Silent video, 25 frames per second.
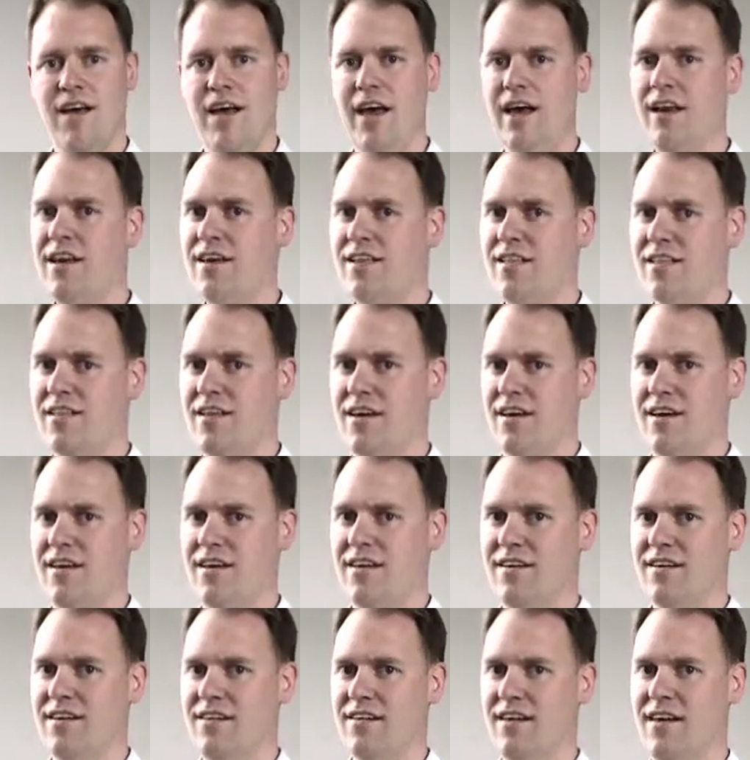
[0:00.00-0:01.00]
Anything
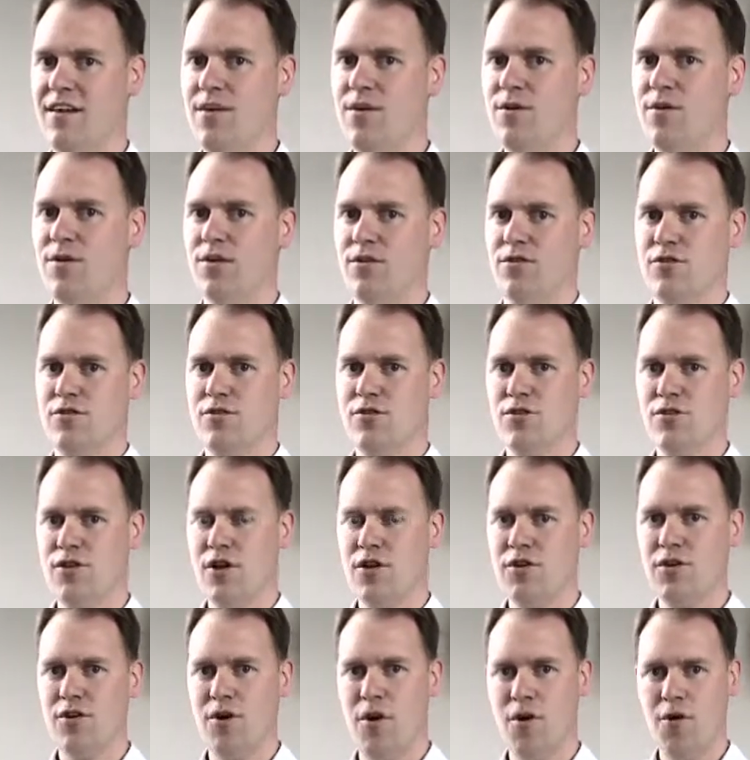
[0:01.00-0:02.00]
that you can
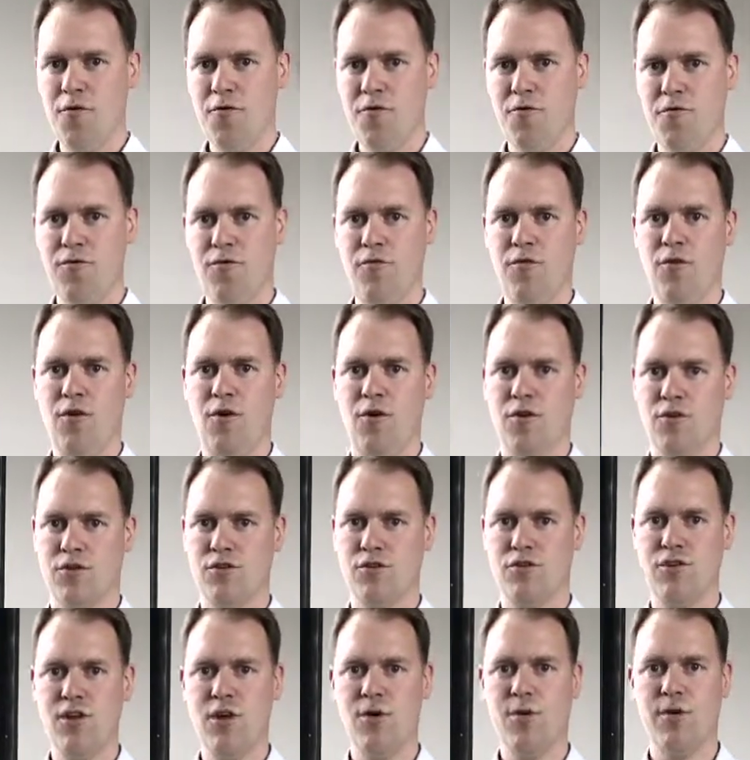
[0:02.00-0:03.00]
shut off or
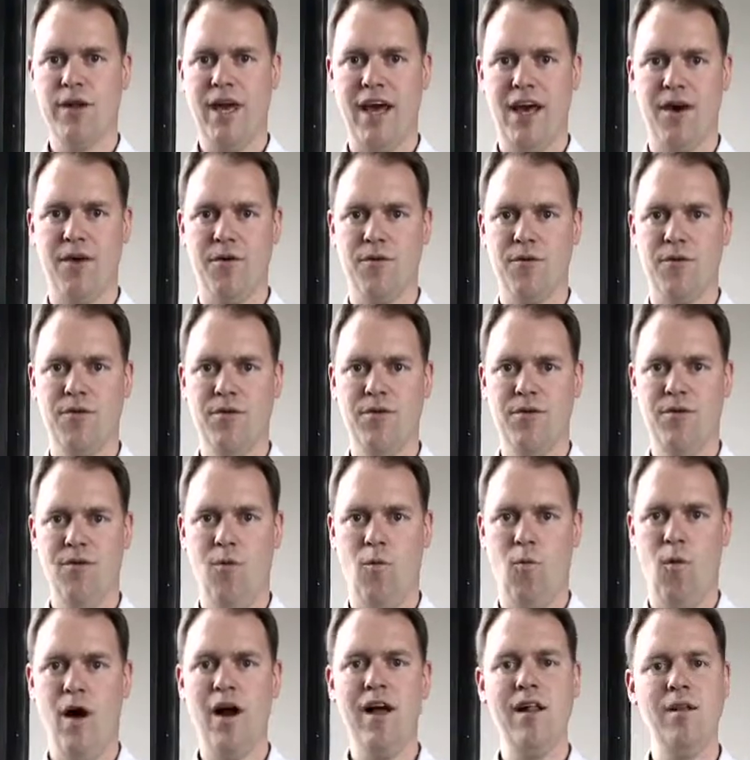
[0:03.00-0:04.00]
slow down
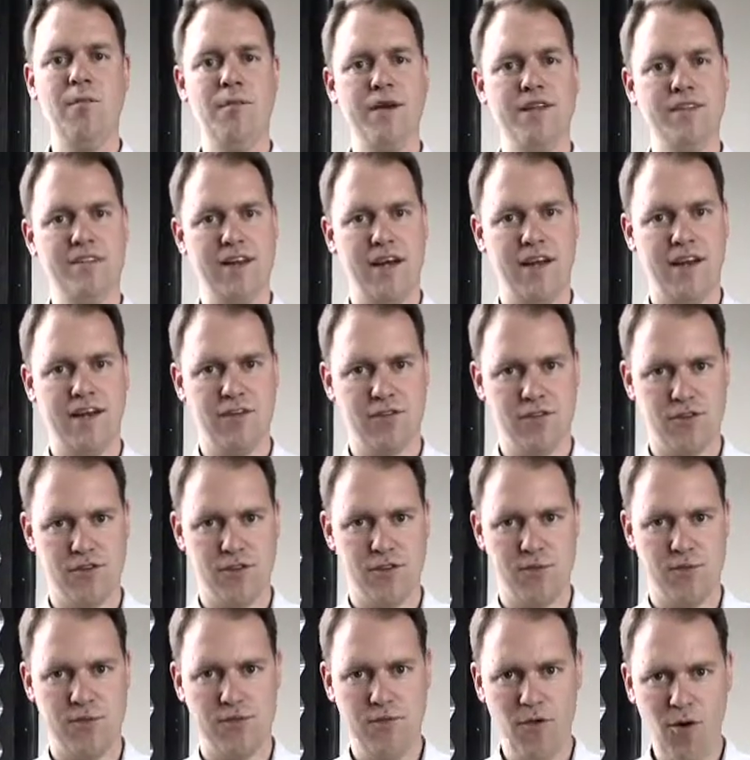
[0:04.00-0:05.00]
while maintaining
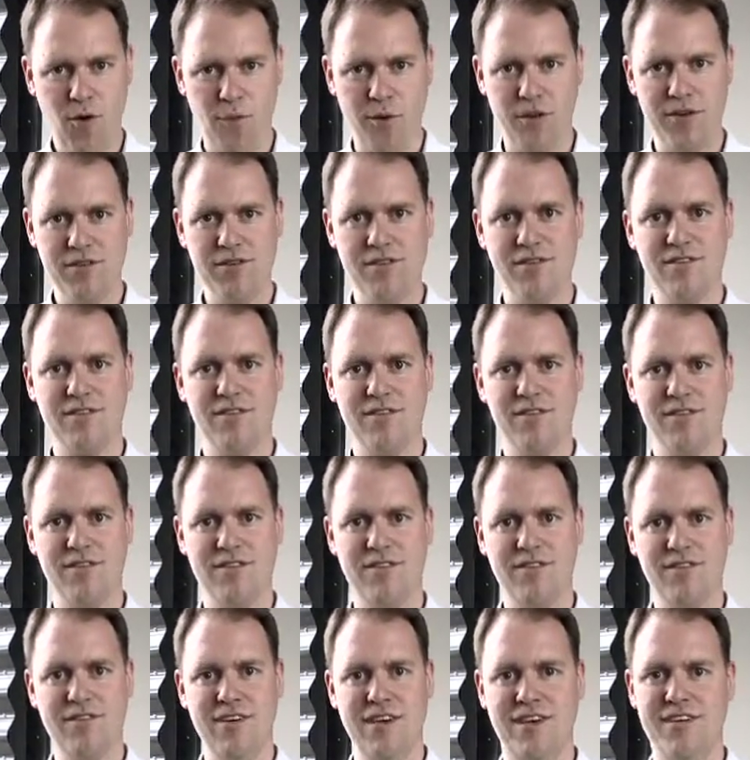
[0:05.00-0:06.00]
system performance
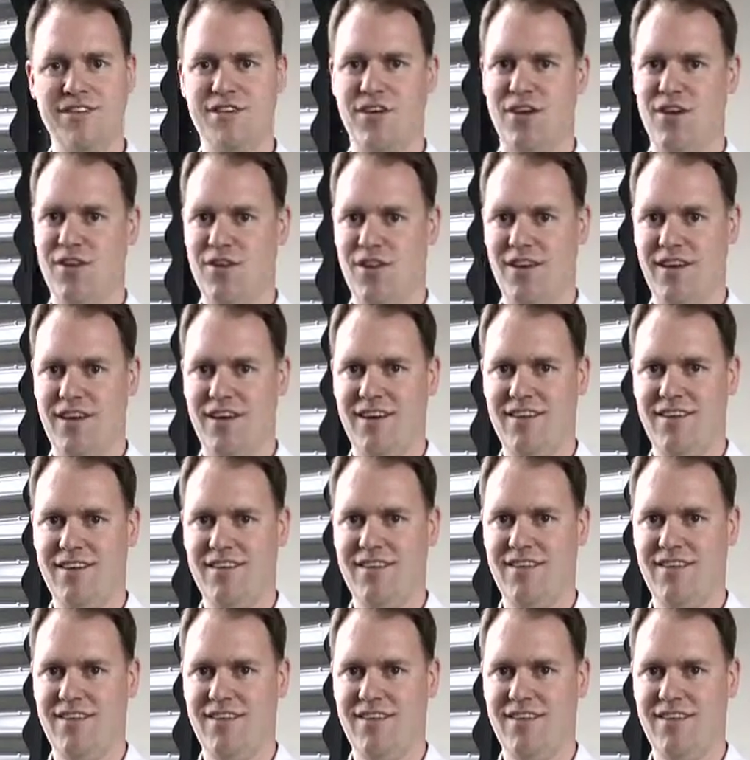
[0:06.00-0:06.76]
is a good thing.